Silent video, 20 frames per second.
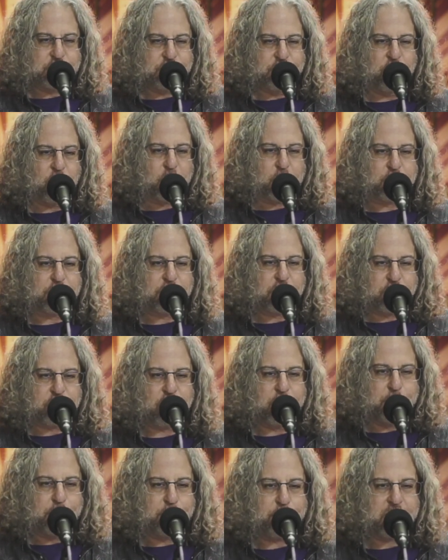forth
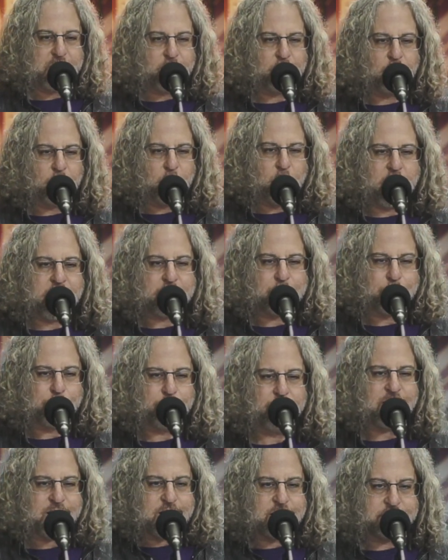from pirouette
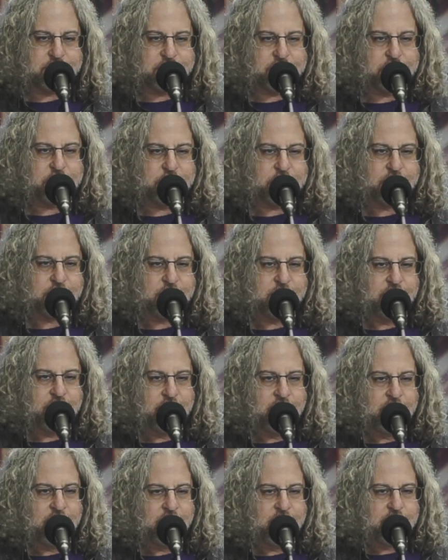plunge
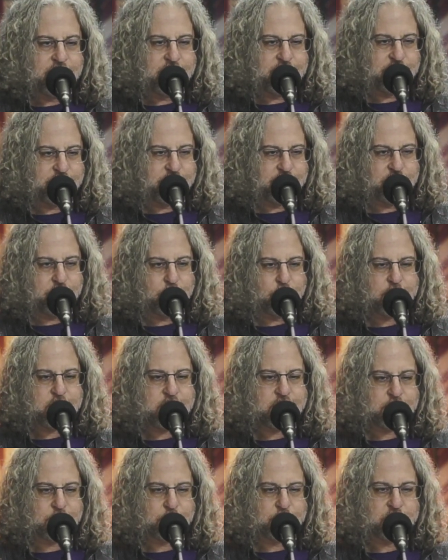into
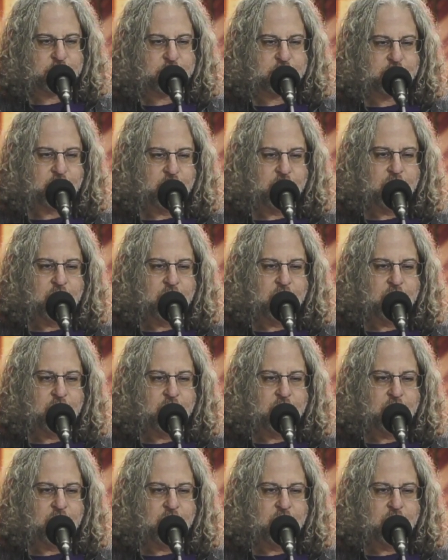dreams.